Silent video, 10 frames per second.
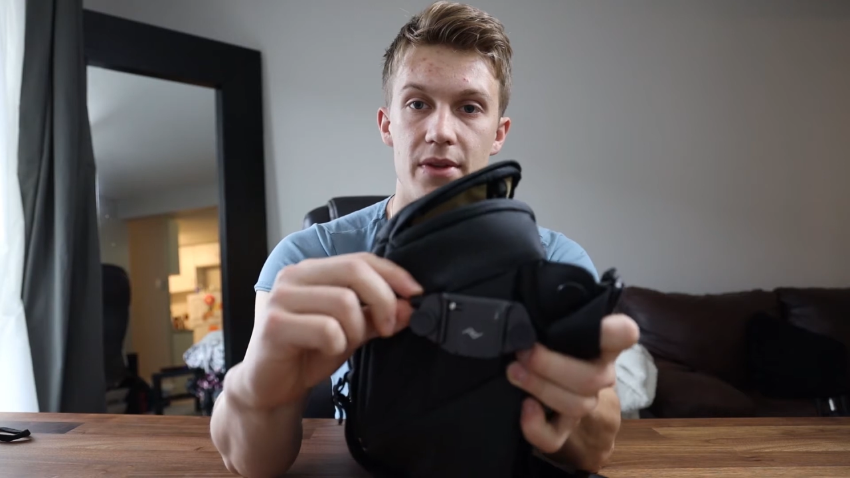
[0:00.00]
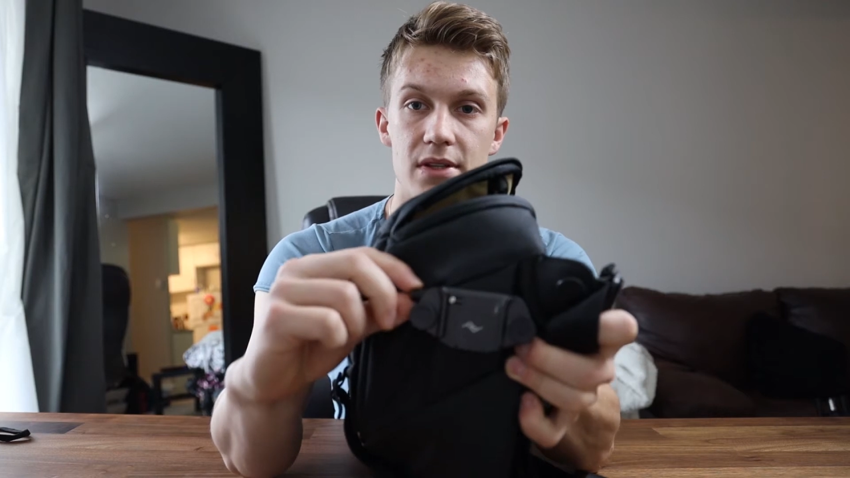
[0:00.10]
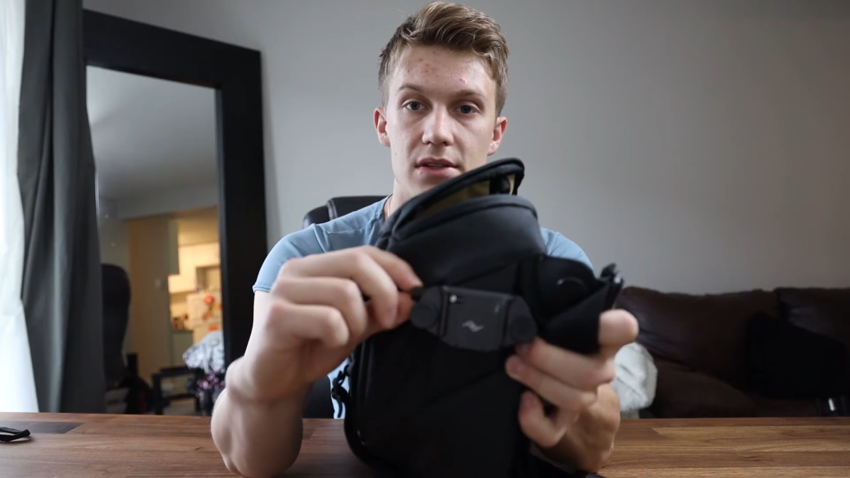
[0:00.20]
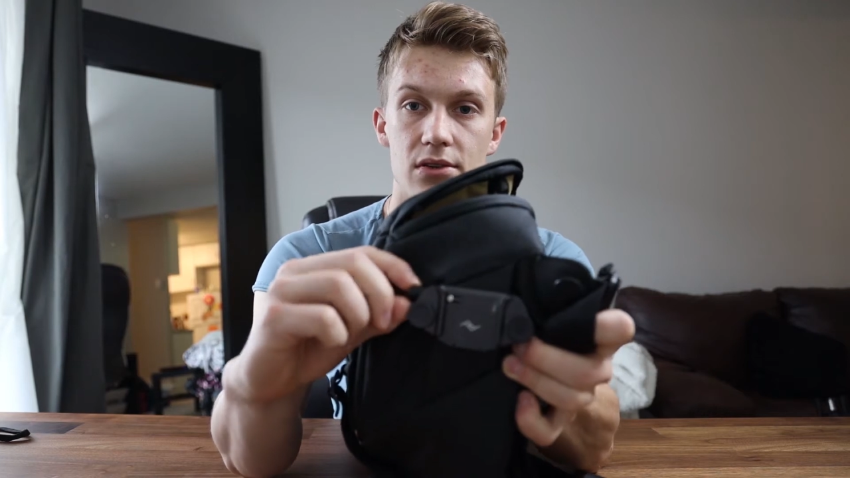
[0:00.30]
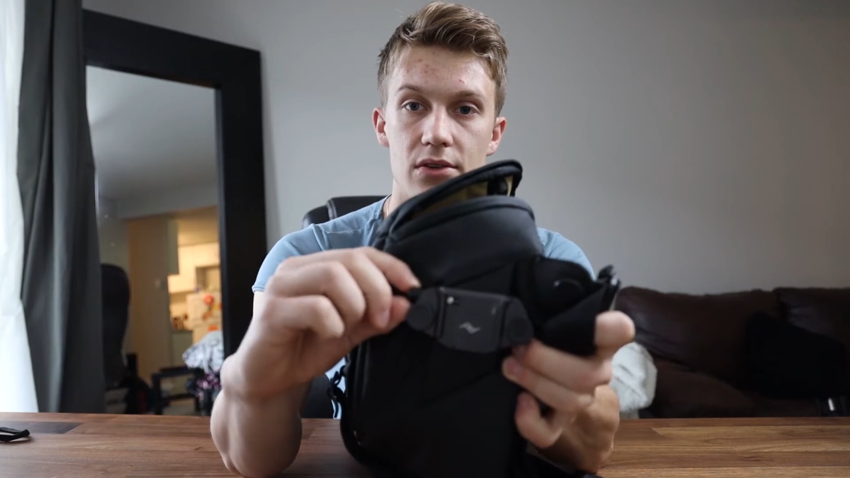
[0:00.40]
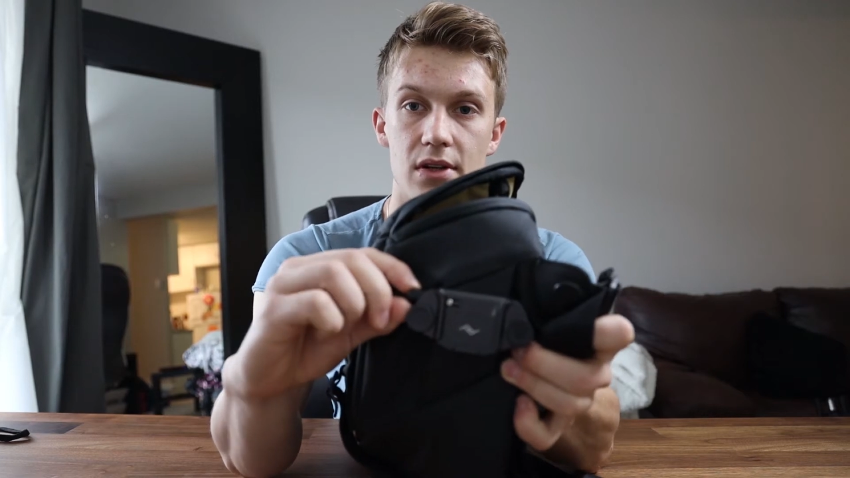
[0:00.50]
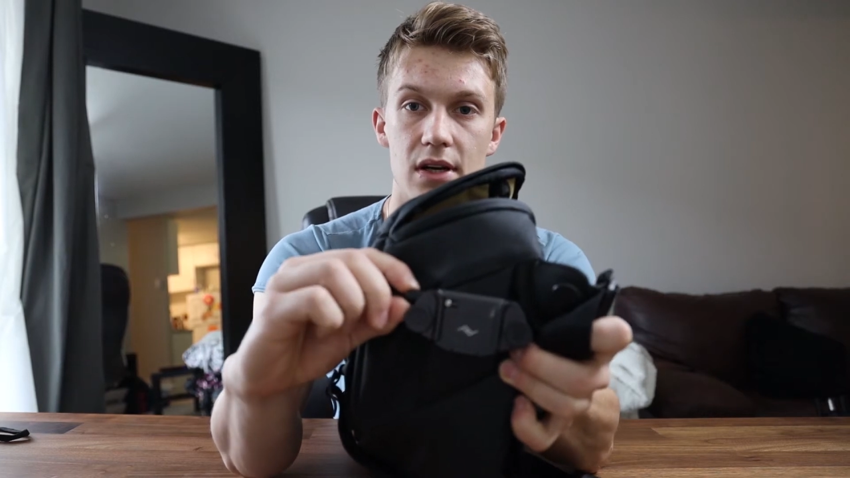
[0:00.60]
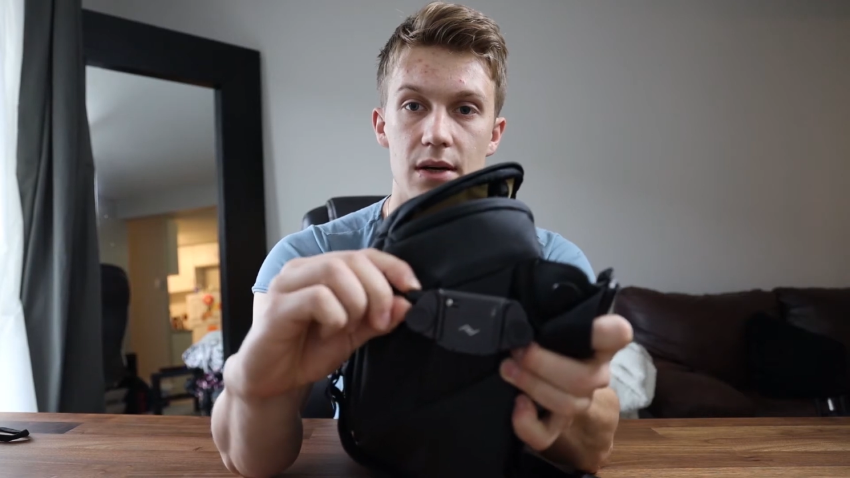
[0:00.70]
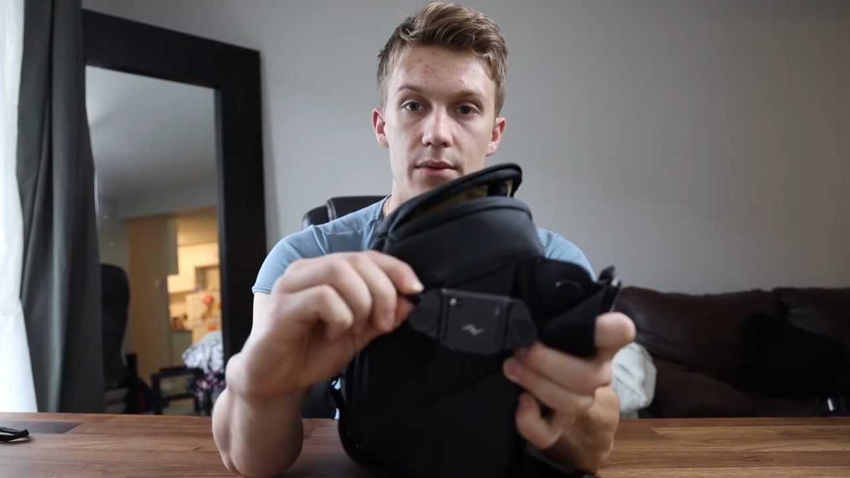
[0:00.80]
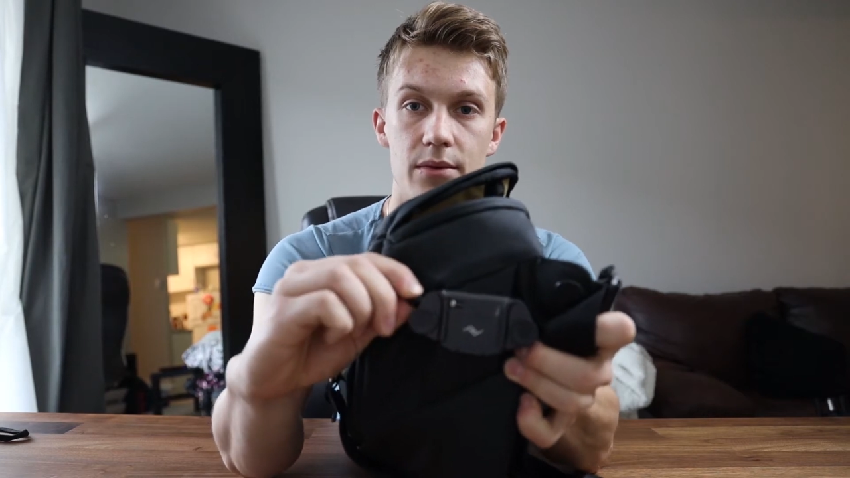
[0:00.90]
this little
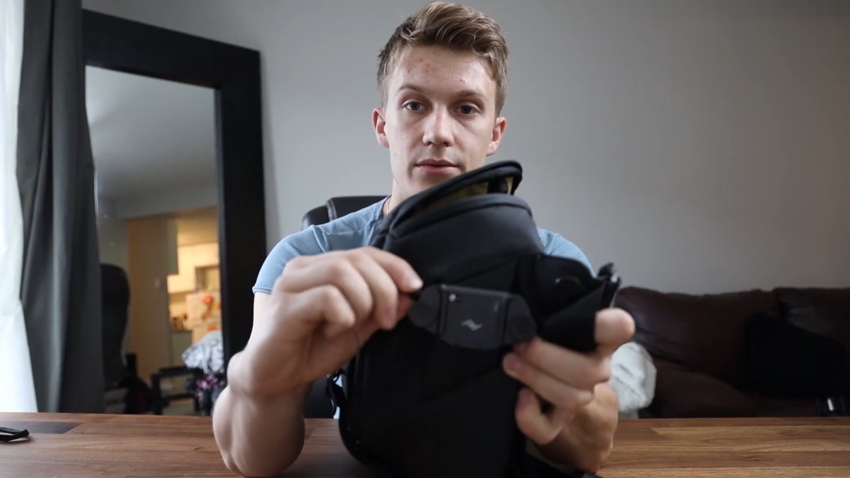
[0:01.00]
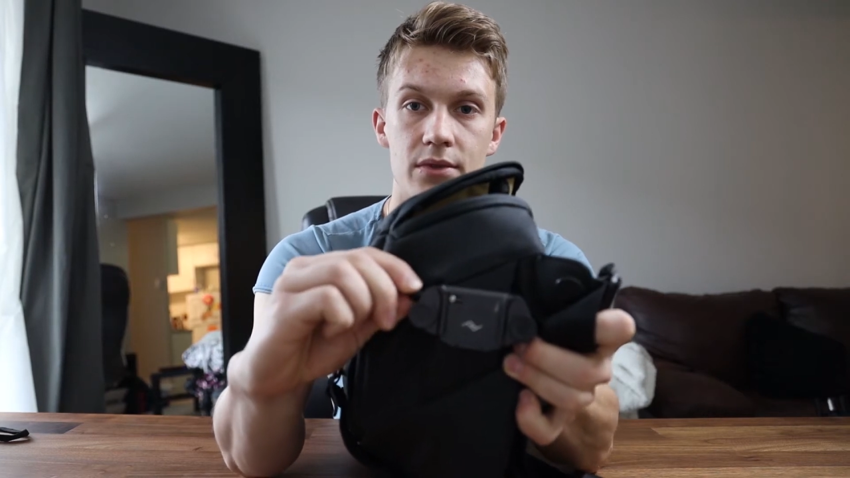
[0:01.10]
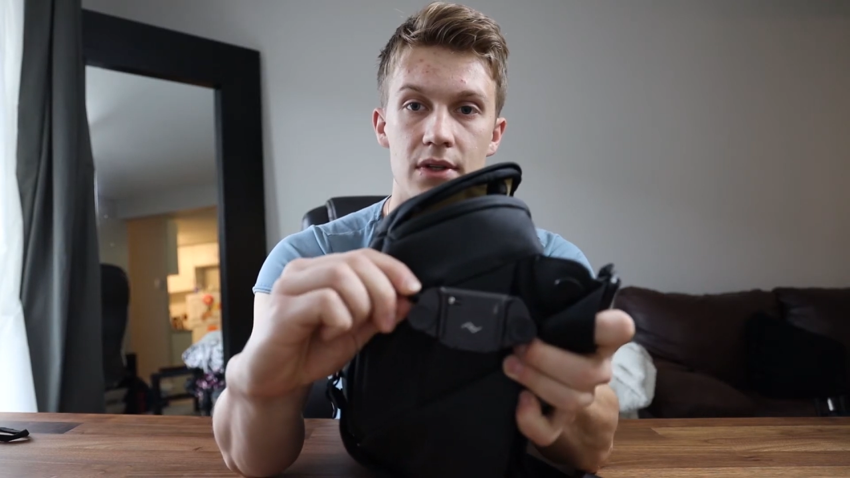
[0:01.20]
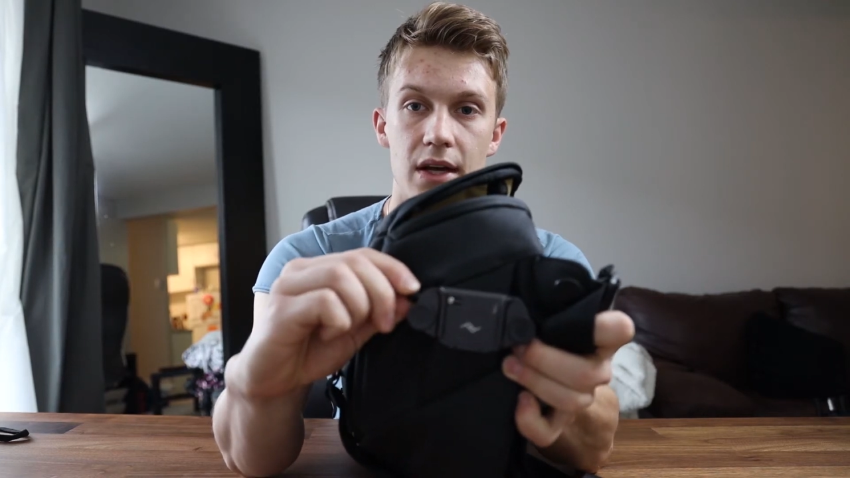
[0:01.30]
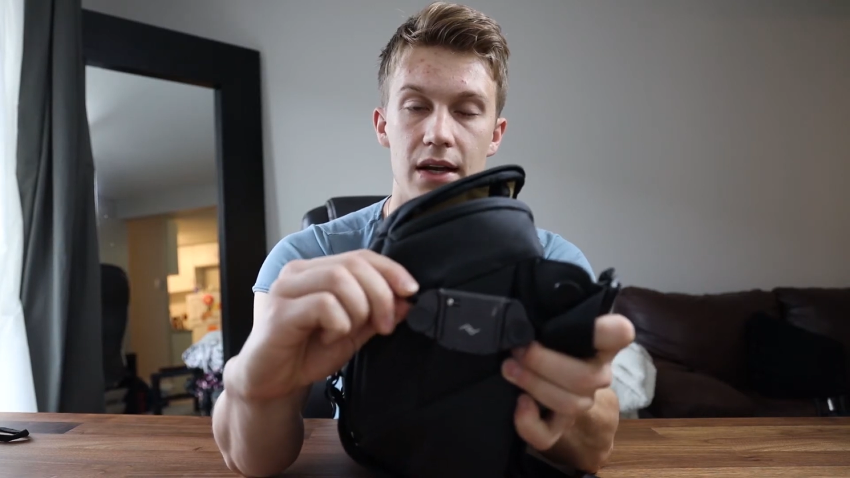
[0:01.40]
knob and